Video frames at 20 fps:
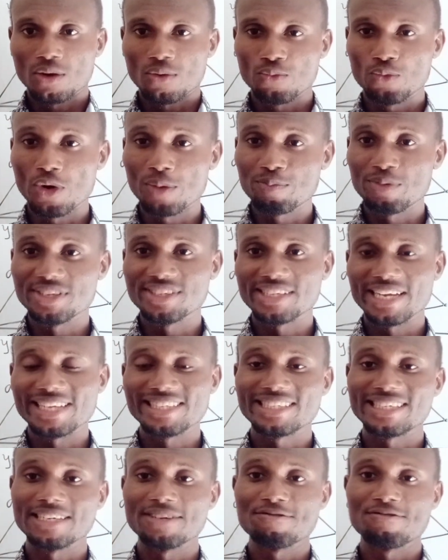
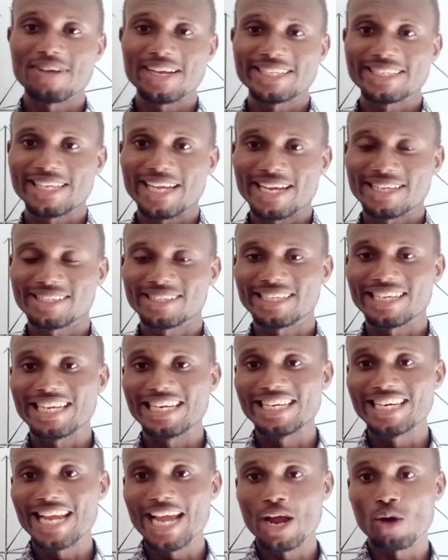representing vectors
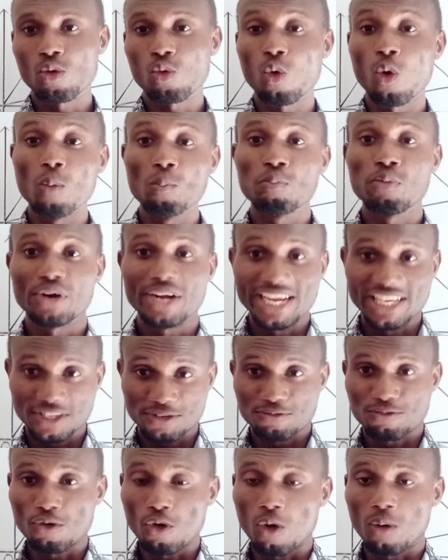in the component
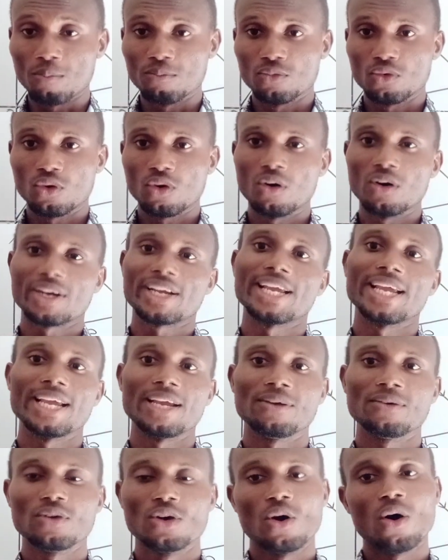form,
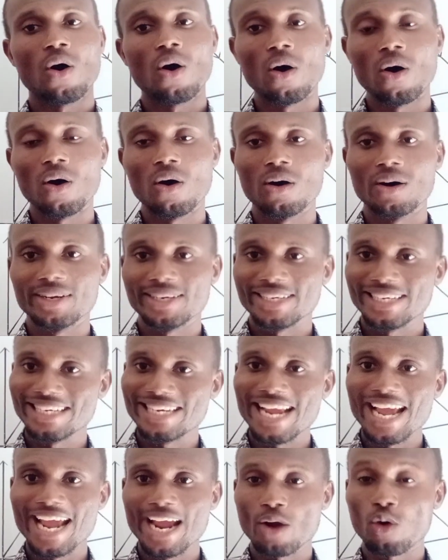okay, or
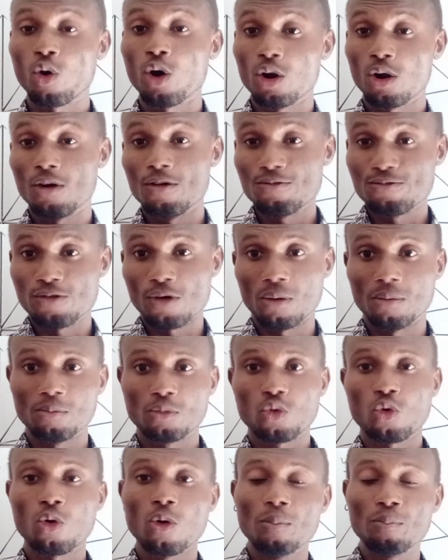the column
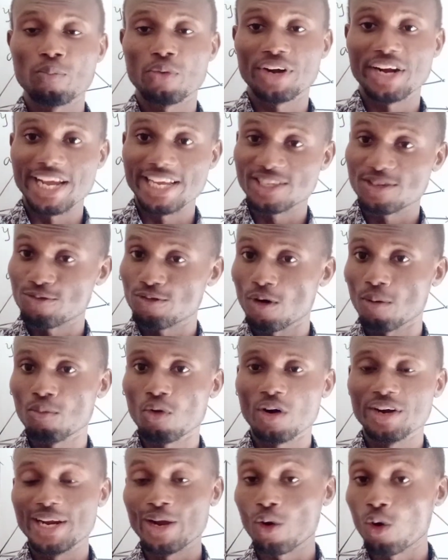form. Component
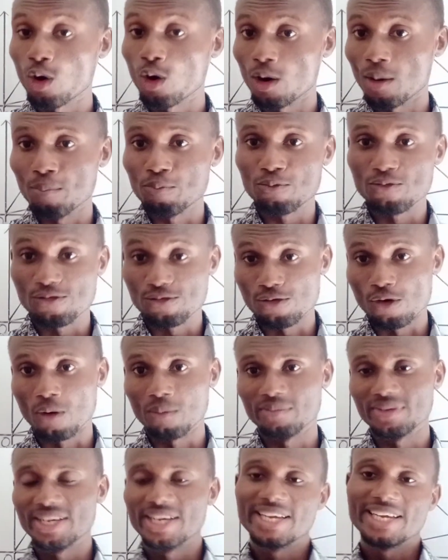form or the column
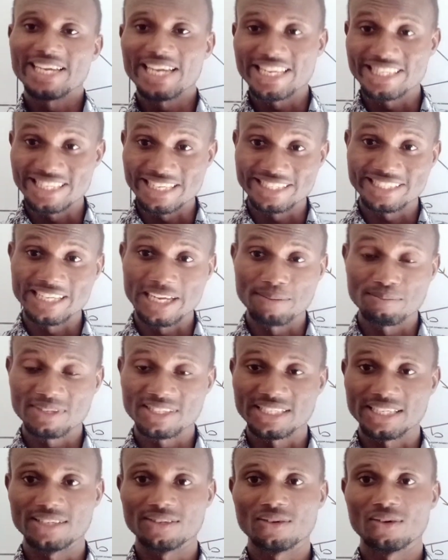form is the same
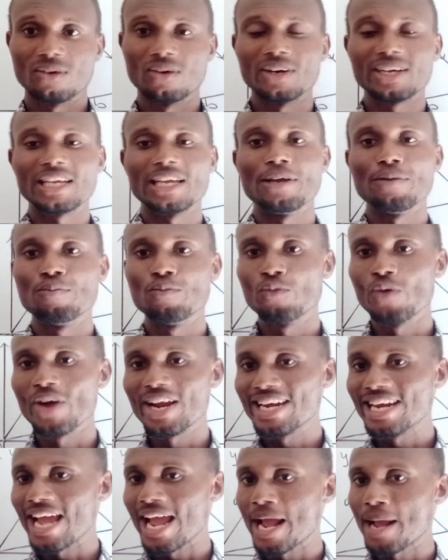thing. Okay,
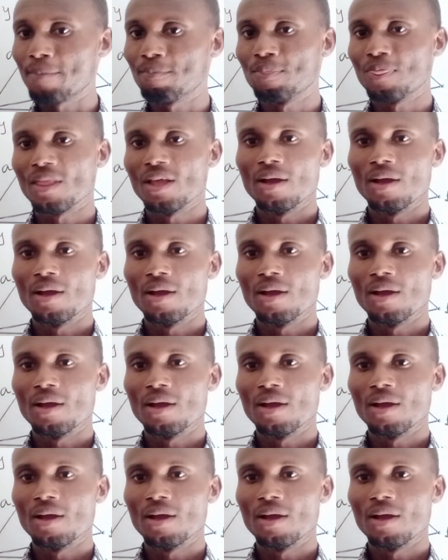with the